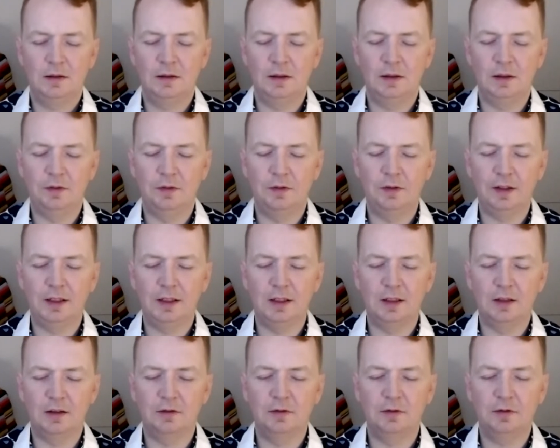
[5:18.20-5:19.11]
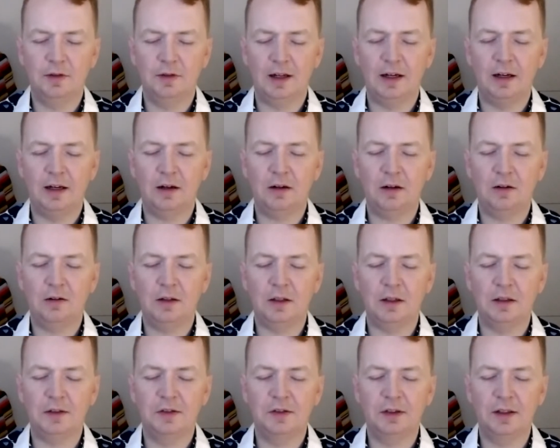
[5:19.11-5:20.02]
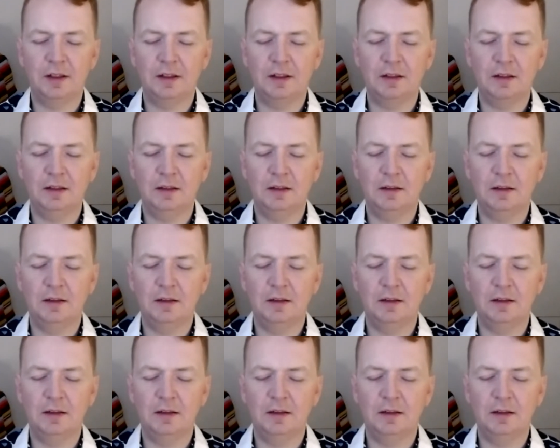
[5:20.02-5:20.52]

The feeling of air on our skin.